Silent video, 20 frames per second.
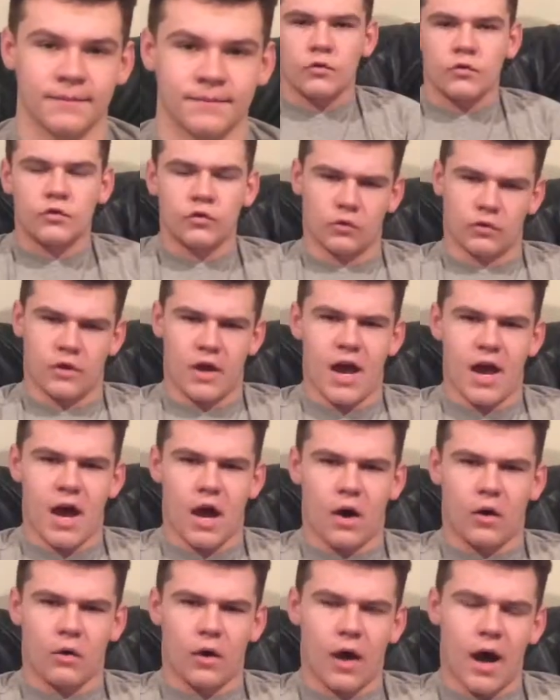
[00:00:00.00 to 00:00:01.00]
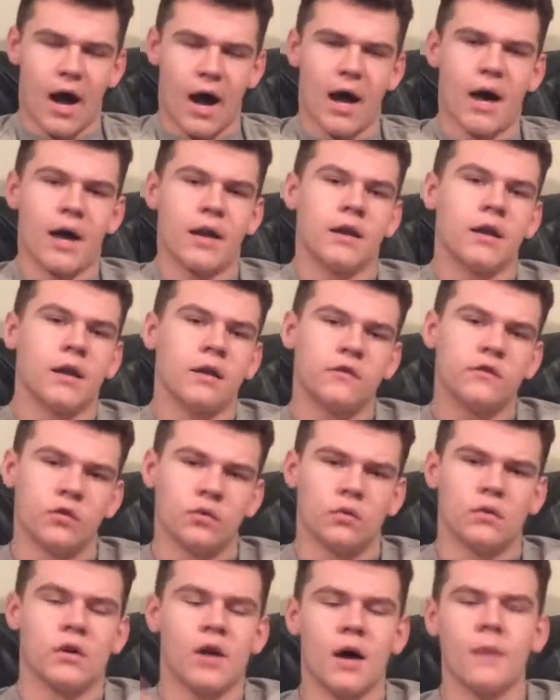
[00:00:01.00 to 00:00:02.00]
So now, on to
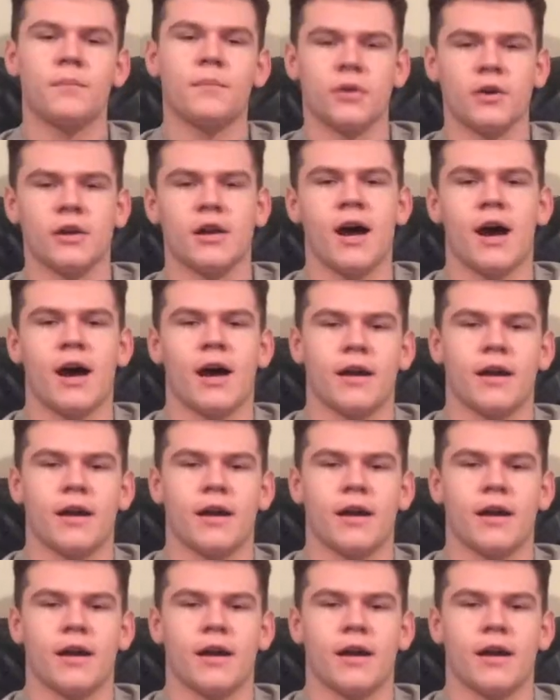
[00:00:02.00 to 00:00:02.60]
number 9.